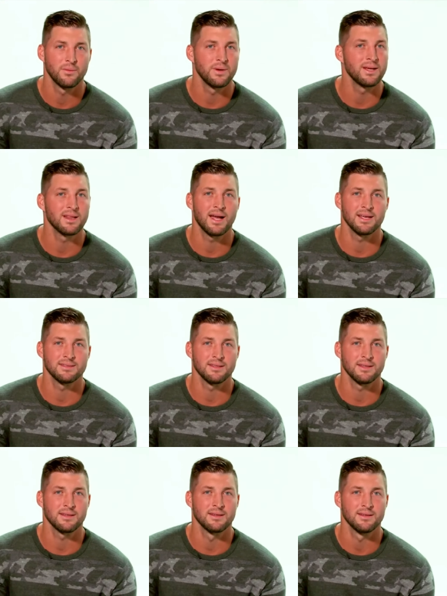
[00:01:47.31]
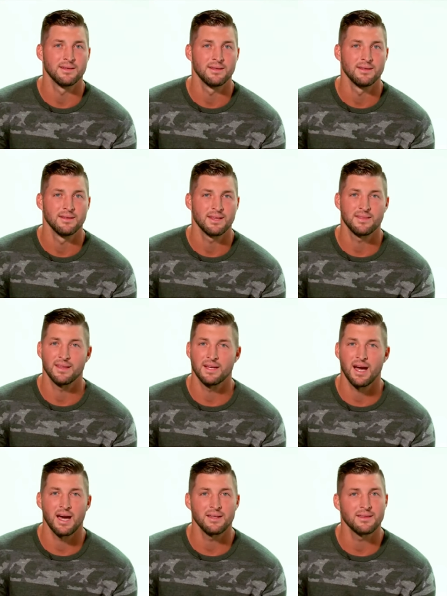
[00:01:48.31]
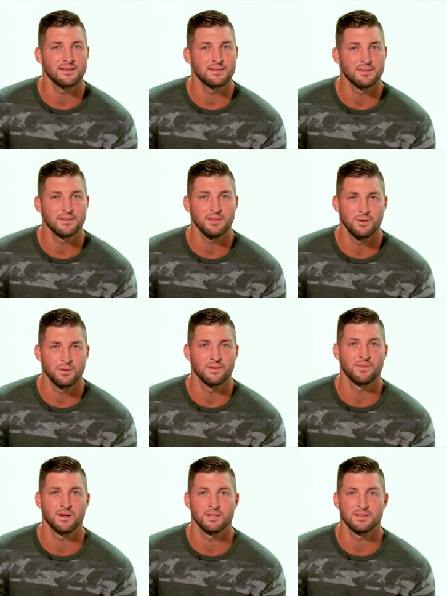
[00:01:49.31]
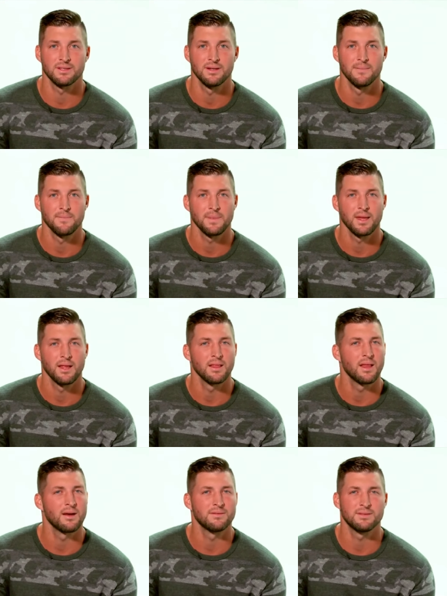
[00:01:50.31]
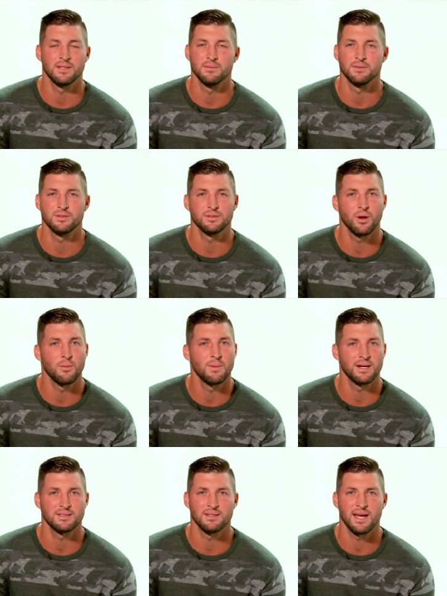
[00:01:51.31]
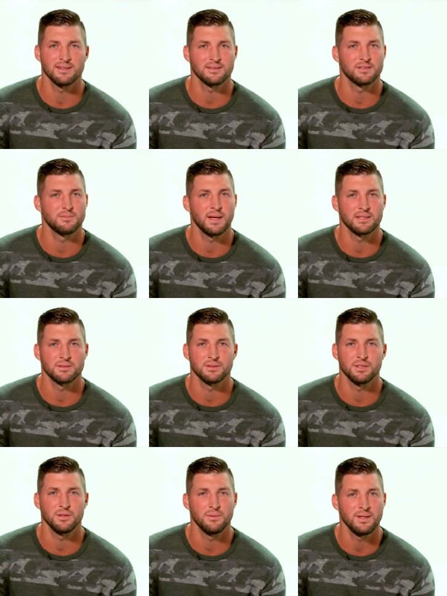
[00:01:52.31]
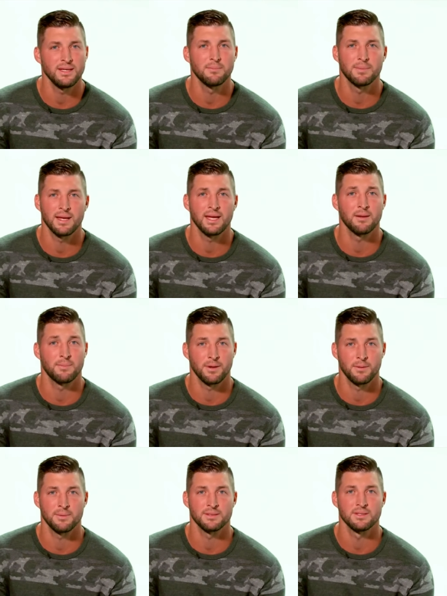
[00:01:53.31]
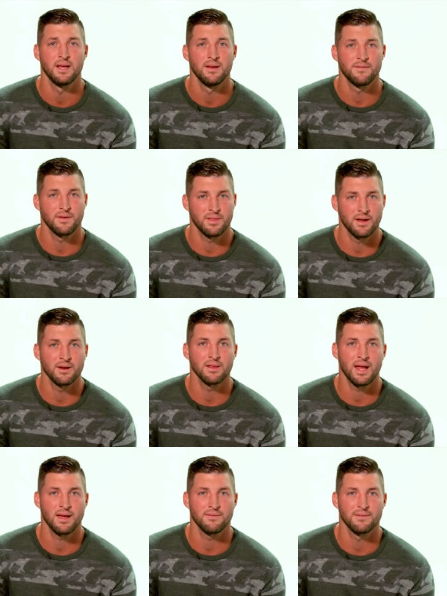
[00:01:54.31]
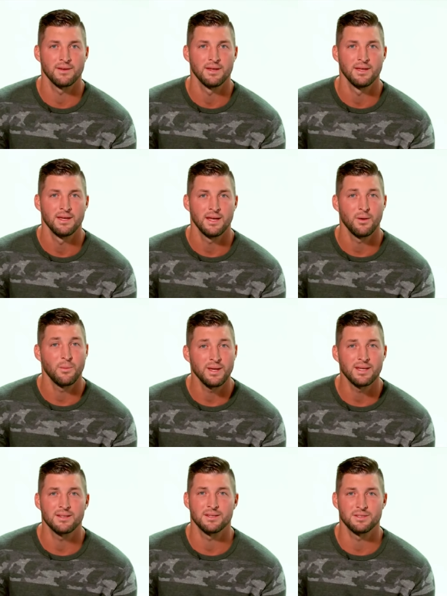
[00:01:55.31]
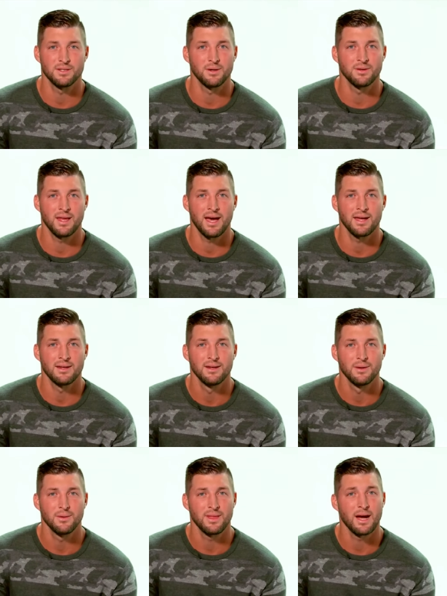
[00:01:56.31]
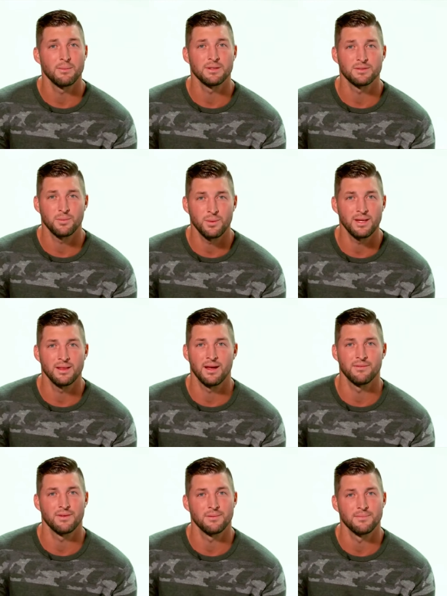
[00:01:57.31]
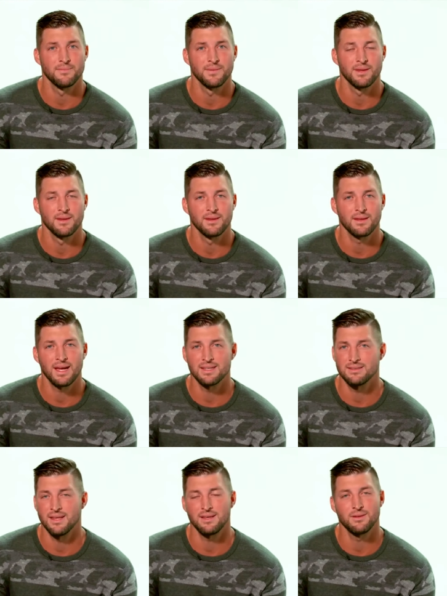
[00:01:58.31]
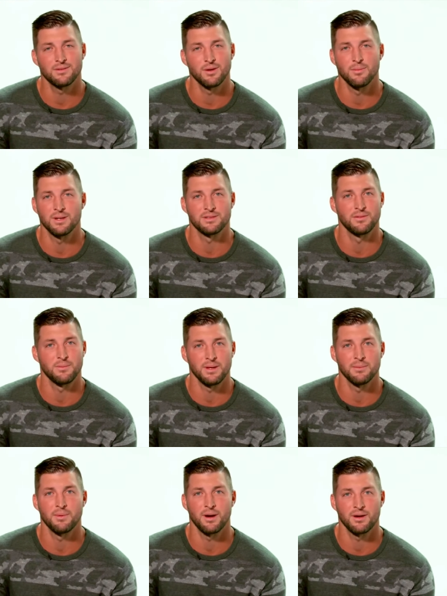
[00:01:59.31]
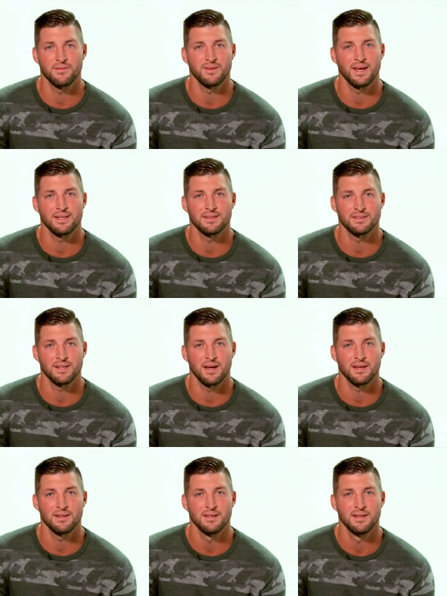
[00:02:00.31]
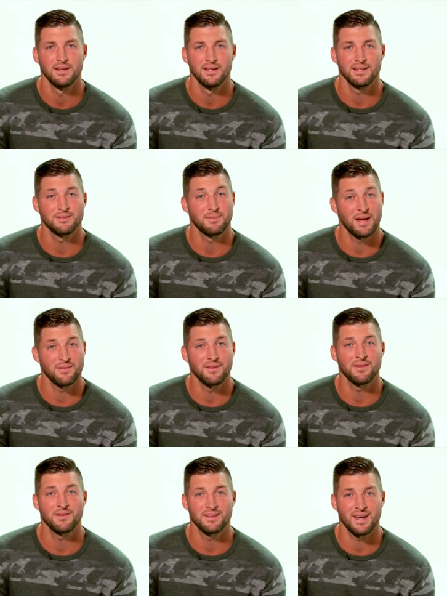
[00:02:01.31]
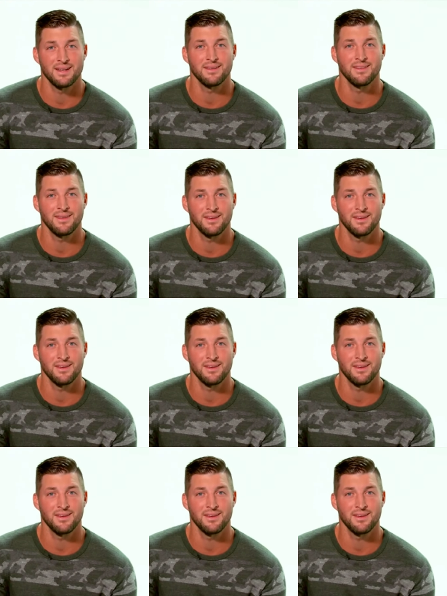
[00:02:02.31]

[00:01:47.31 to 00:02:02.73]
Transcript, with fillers: realizing that the God of this universe loves them so much and has a special, unique plan and purpose for their life. And we get to show that with how much we love them. Guys, thank you so much for being part of A Night to Shine. It's my favorite night of